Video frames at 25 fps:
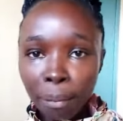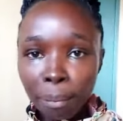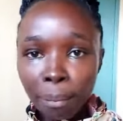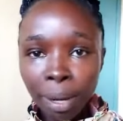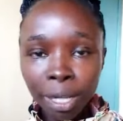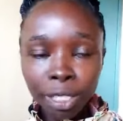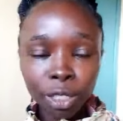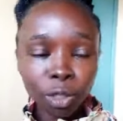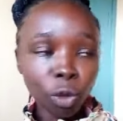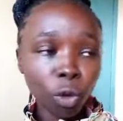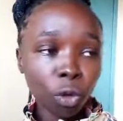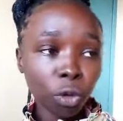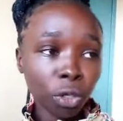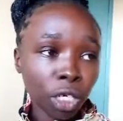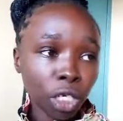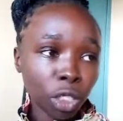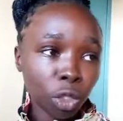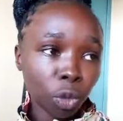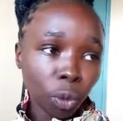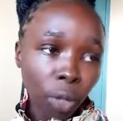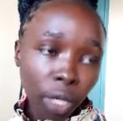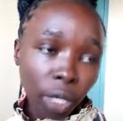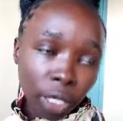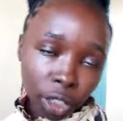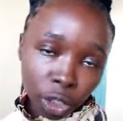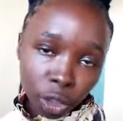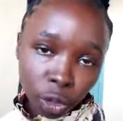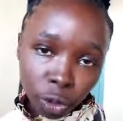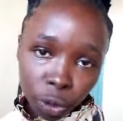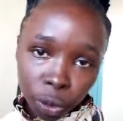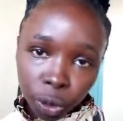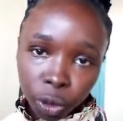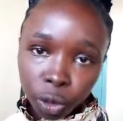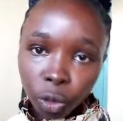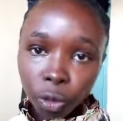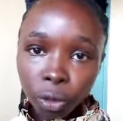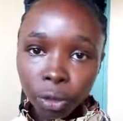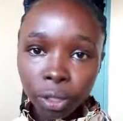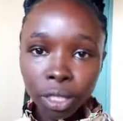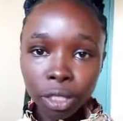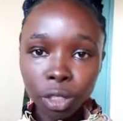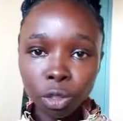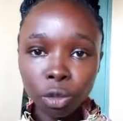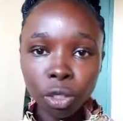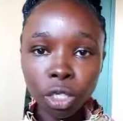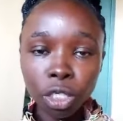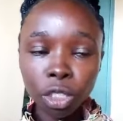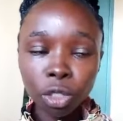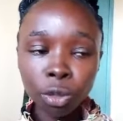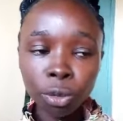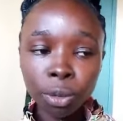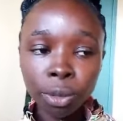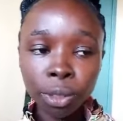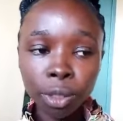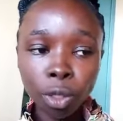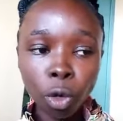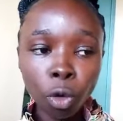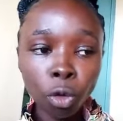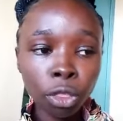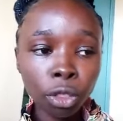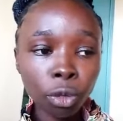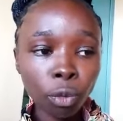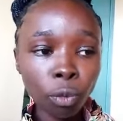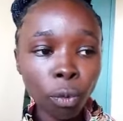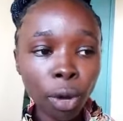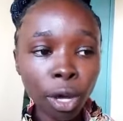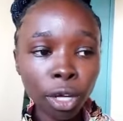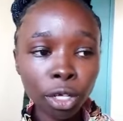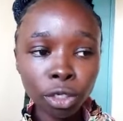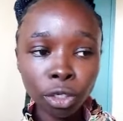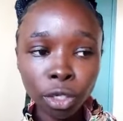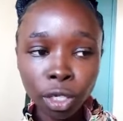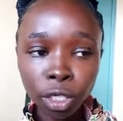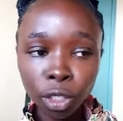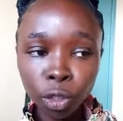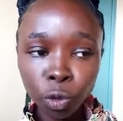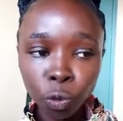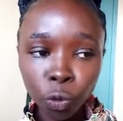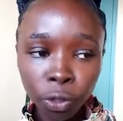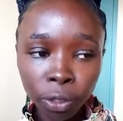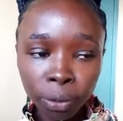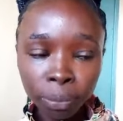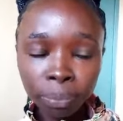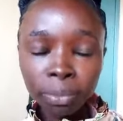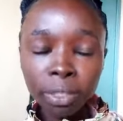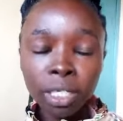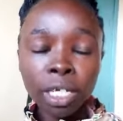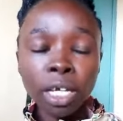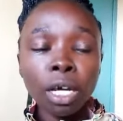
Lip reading: But congratulations on the work you're doing.